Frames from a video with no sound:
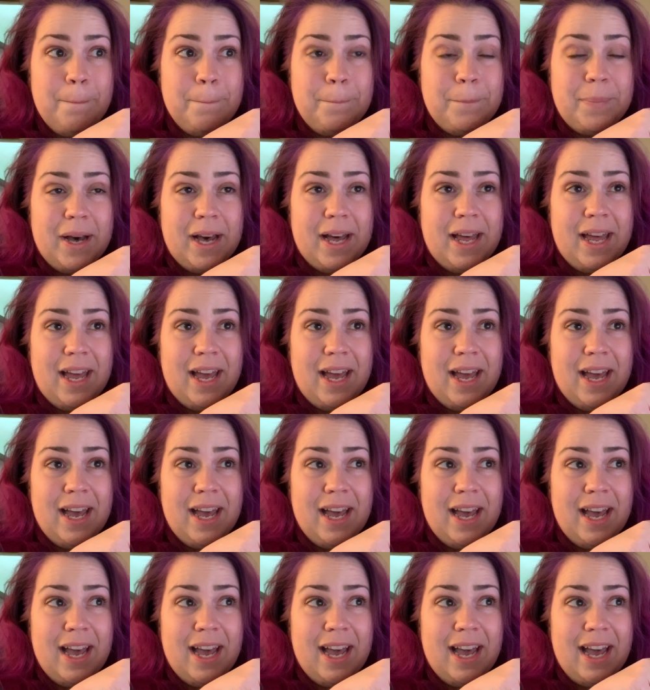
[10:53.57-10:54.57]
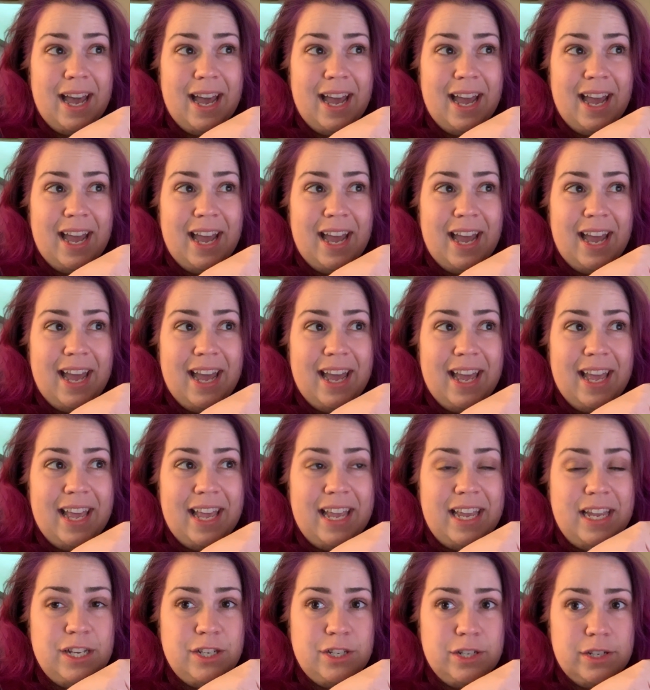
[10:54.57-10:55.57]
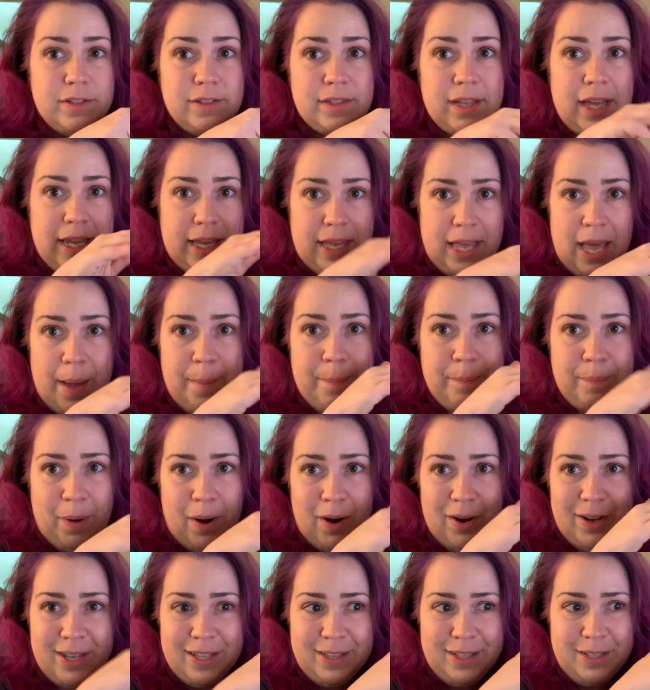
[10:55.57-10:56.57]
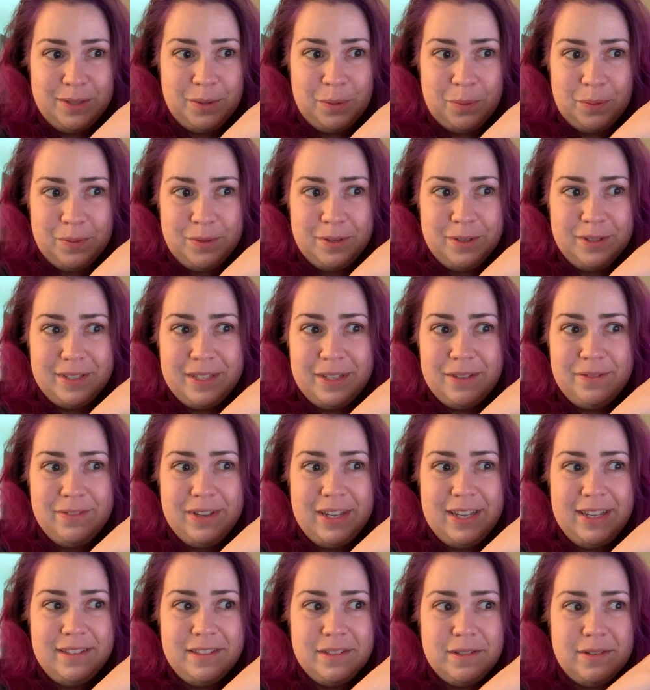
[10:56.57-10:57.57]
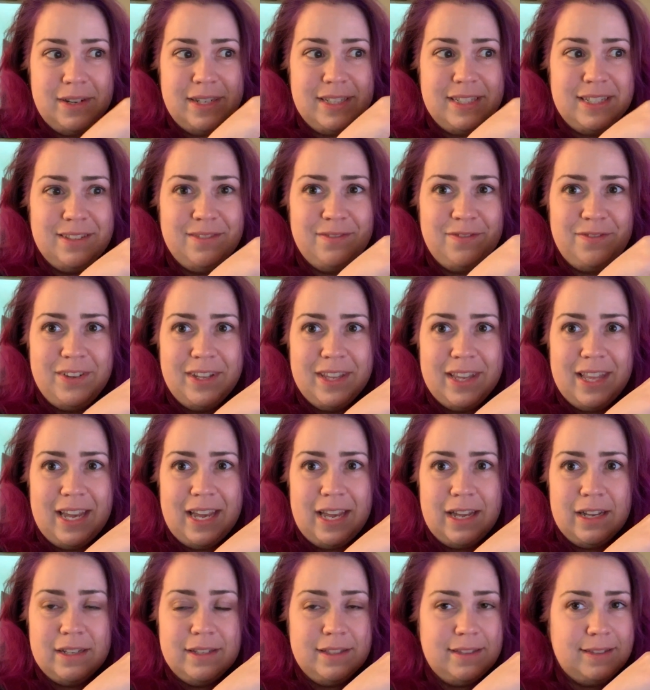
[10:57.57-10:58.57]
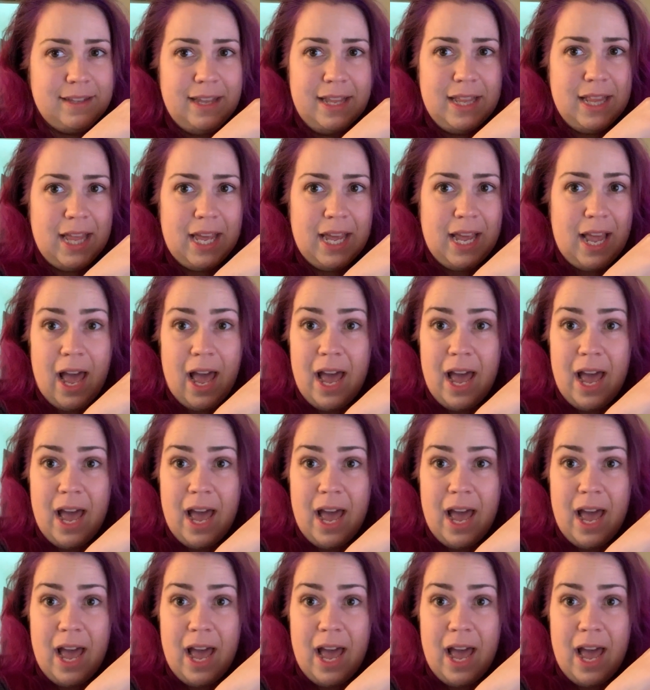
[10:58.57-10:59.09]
But he just like kept barking these orders at me, so I didn't feel like I could say like,